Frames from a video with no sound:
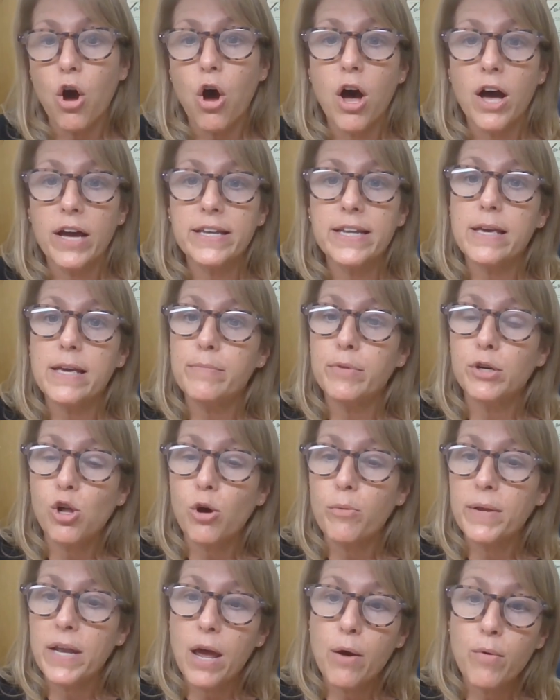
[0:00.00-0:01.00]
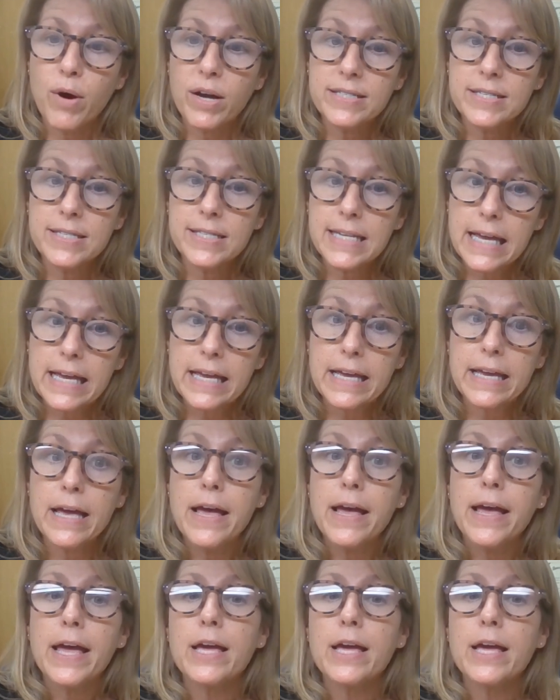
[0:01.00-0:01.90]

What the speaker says: on hemoglobin A1C